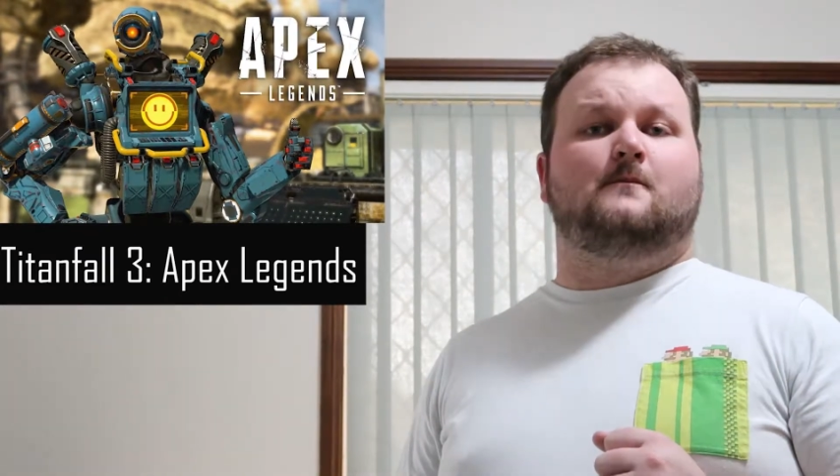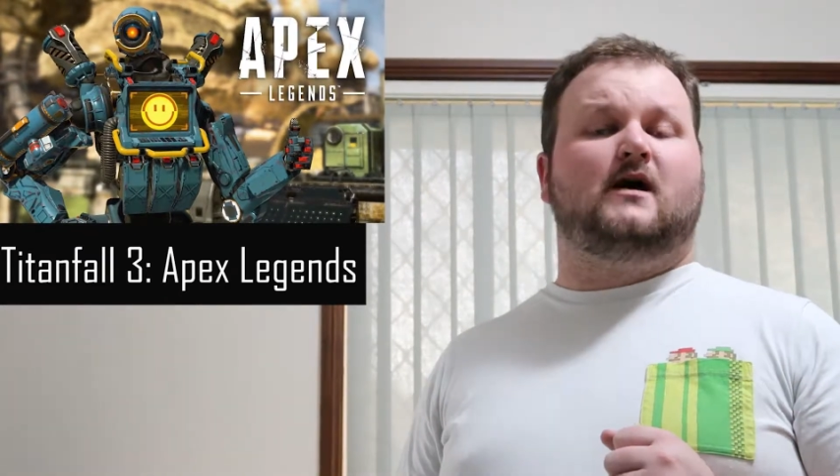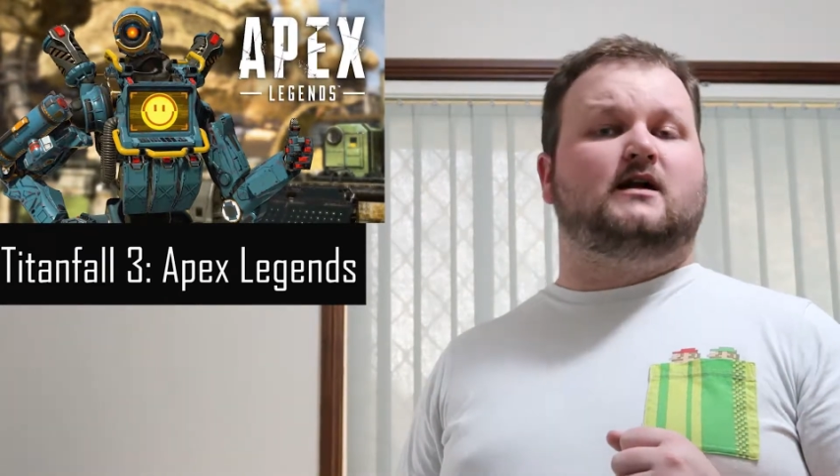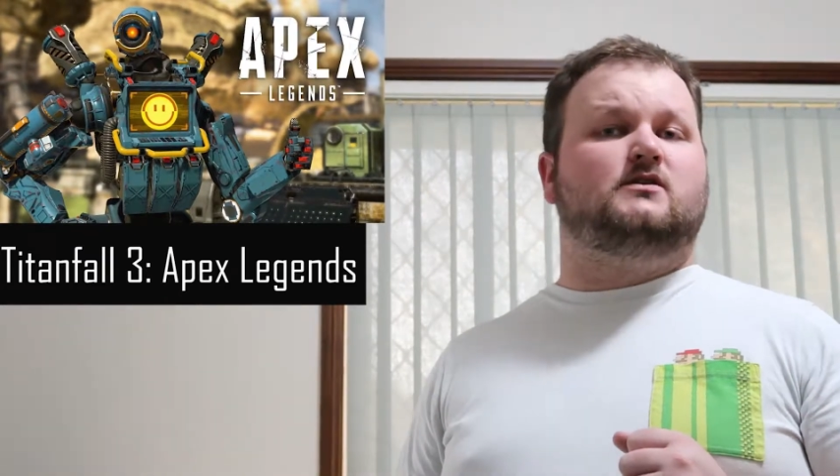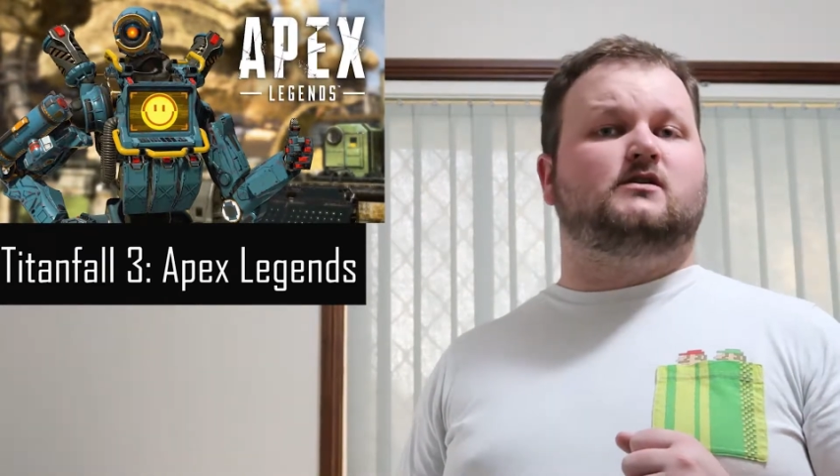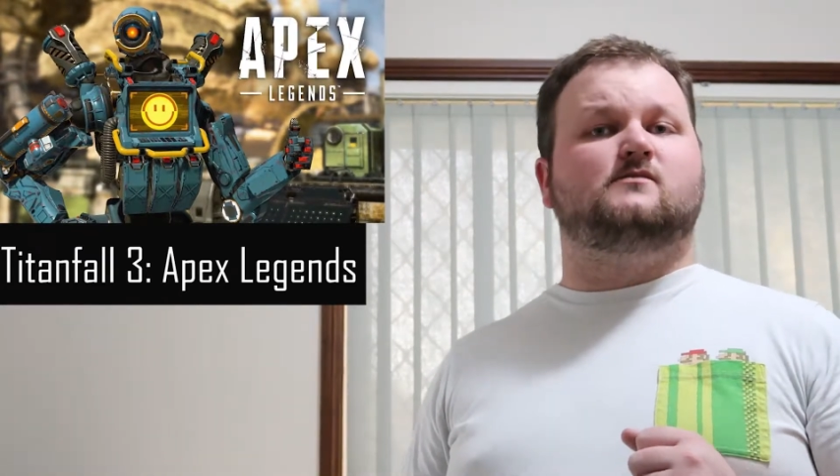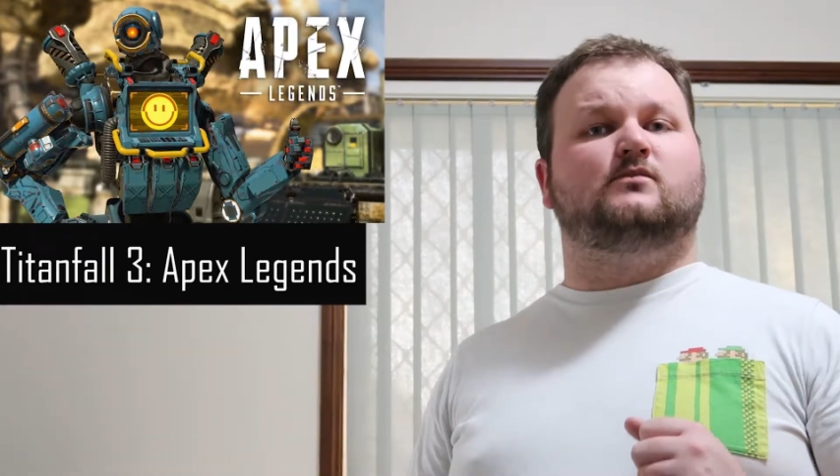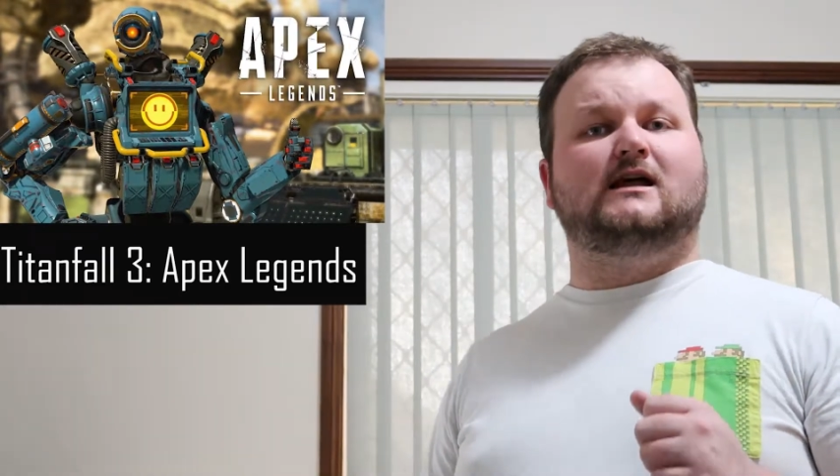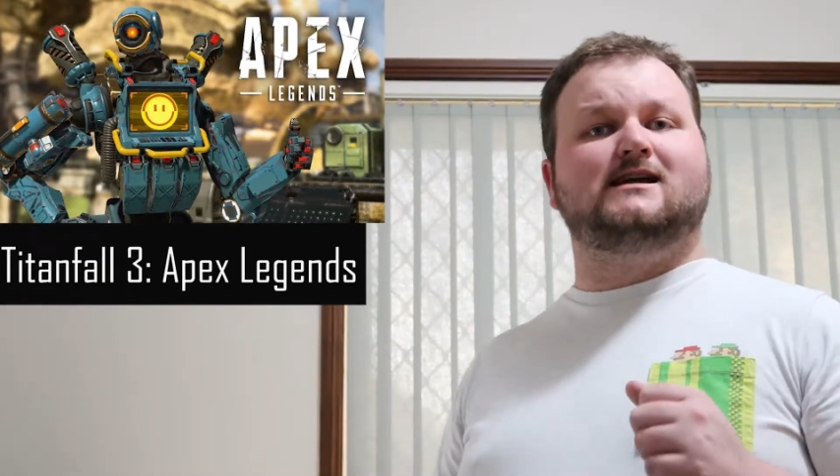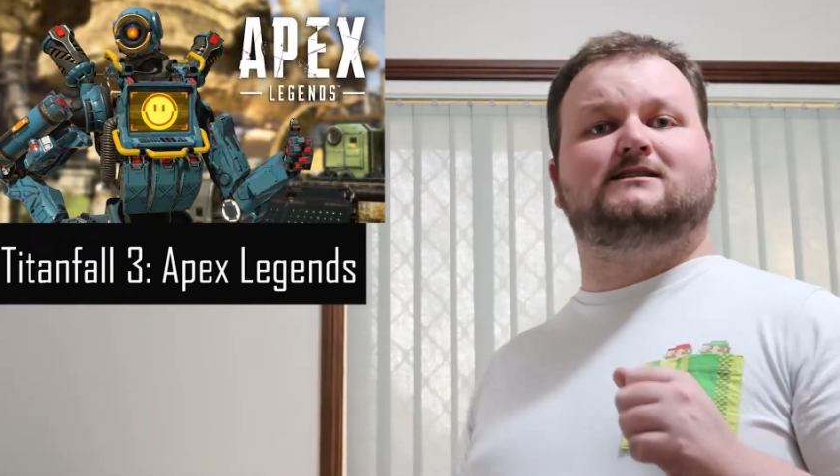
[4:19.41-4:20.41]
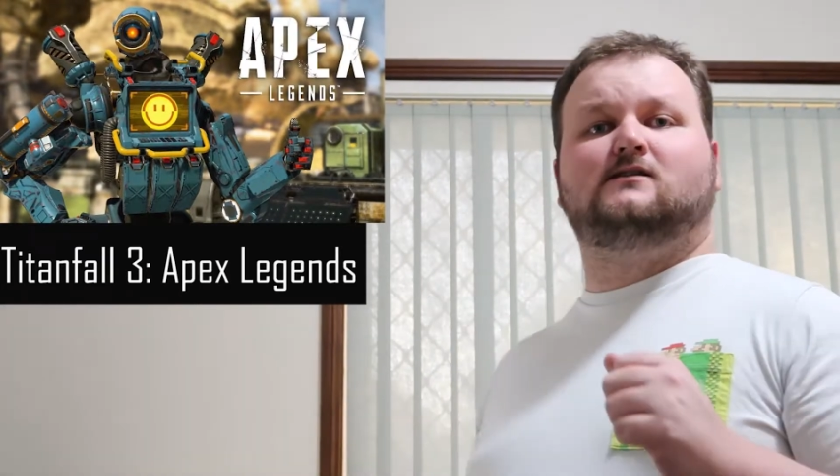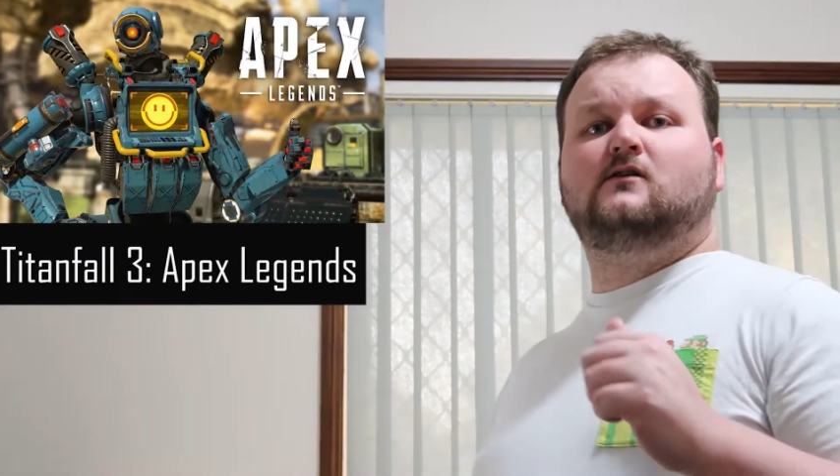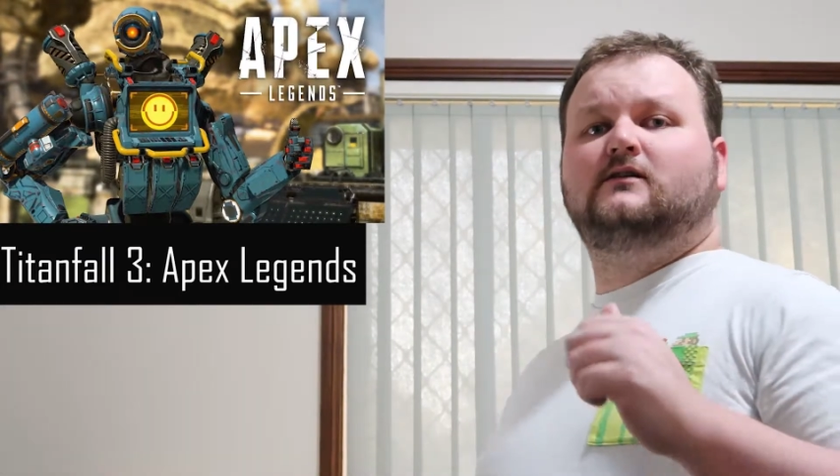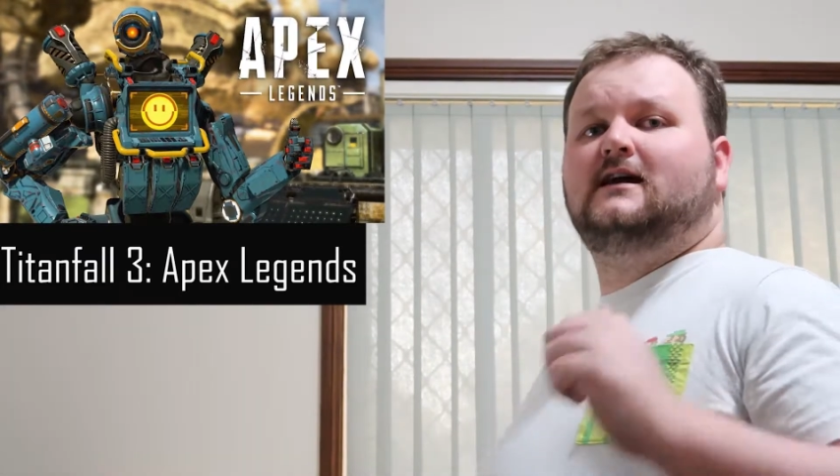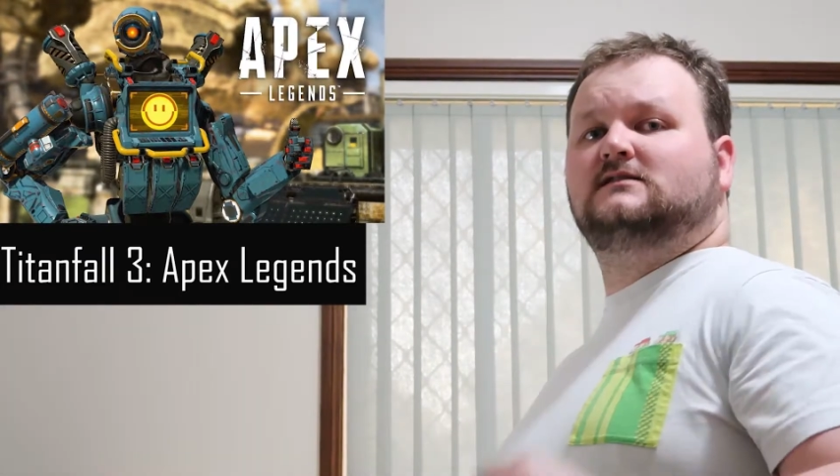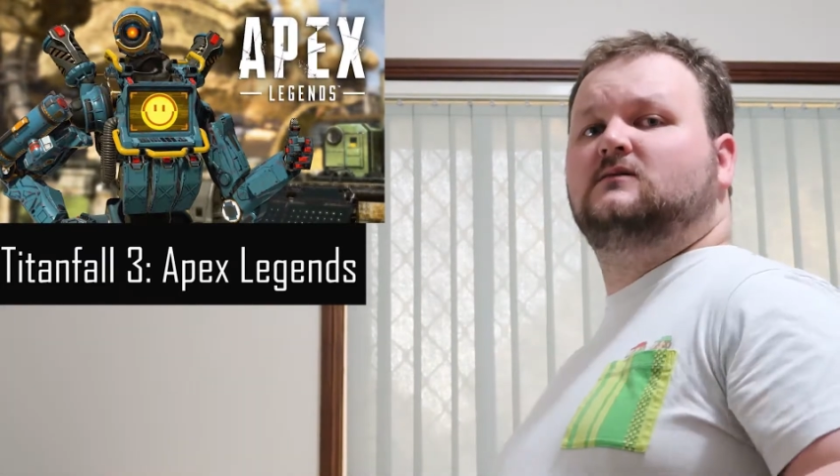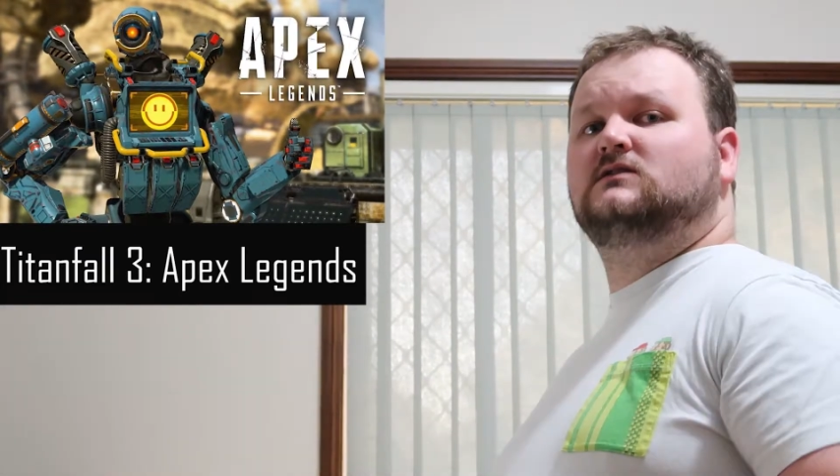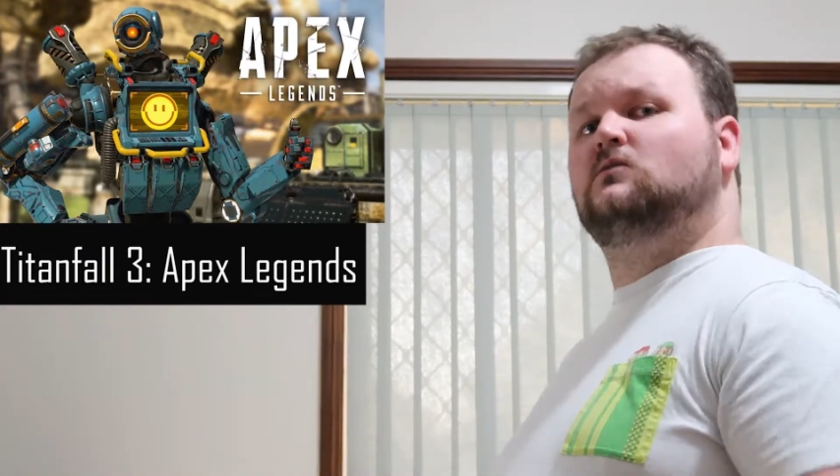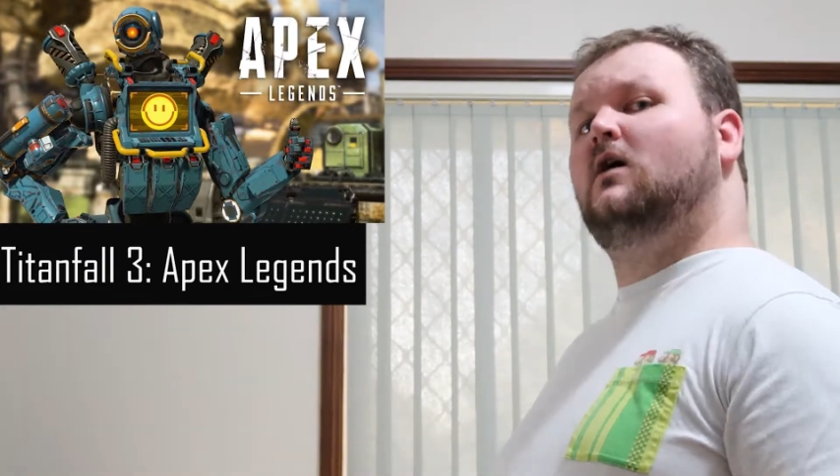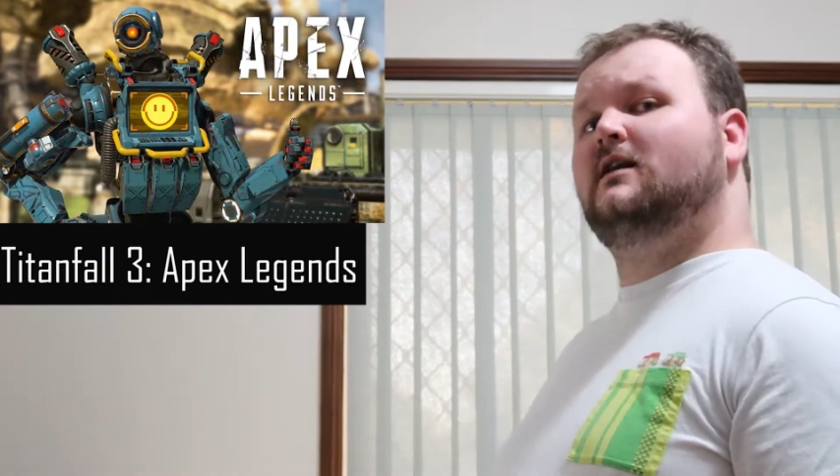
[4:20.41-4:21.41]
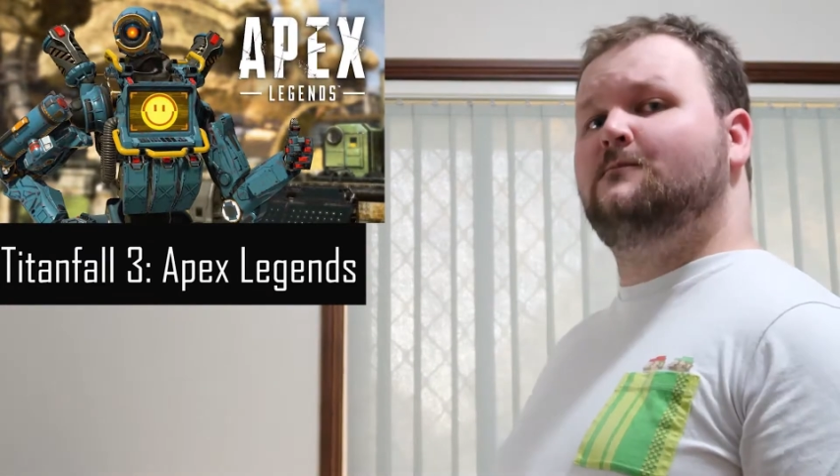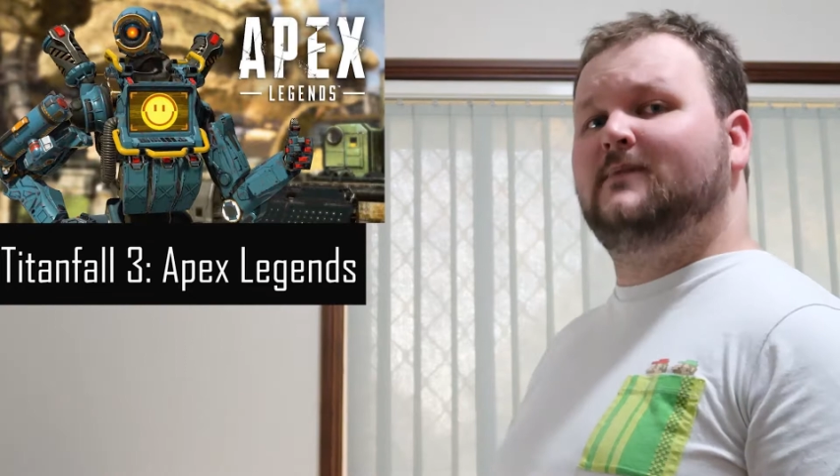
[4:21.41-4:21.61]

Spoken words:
but you can play it on Xbox One,